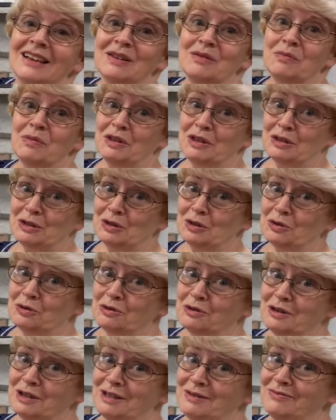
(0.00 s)
but the
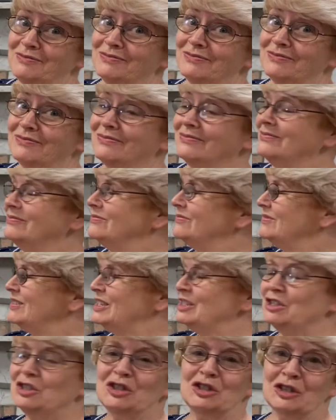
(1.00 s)
story
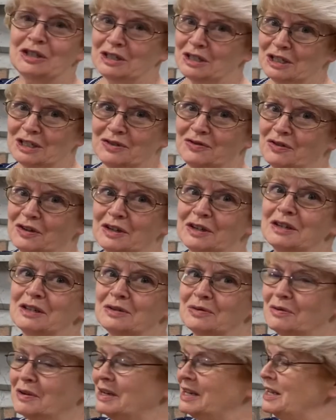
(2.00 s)
is just as fun as
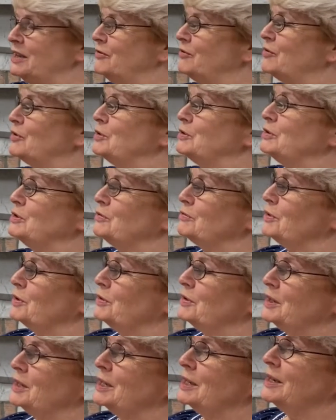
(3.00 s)
when he first wrote
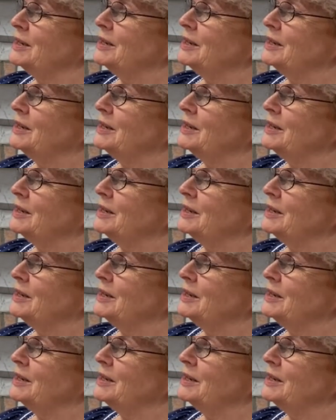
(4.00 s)
it.